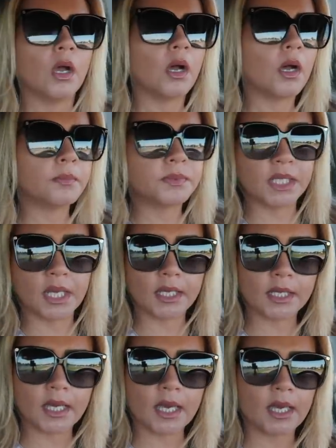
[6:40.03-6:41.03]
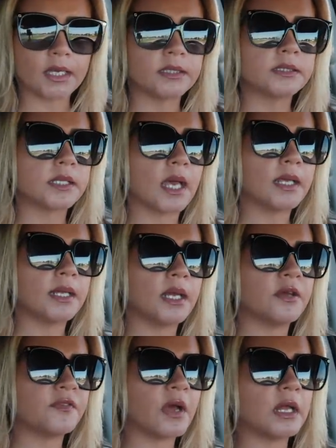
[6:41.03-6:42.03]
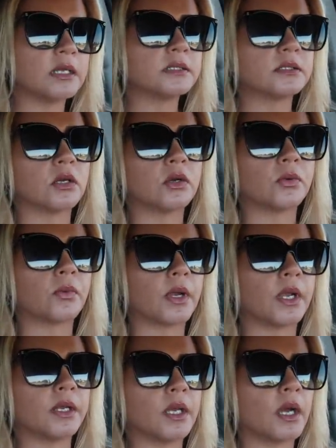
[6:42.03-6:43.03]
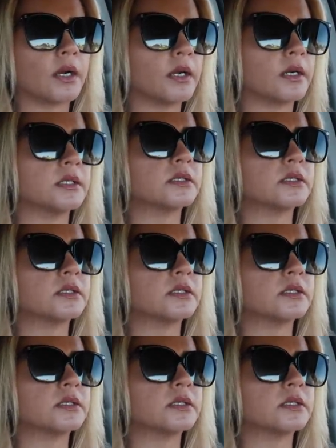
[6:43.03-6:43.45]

Update, guys. I left Allison already at her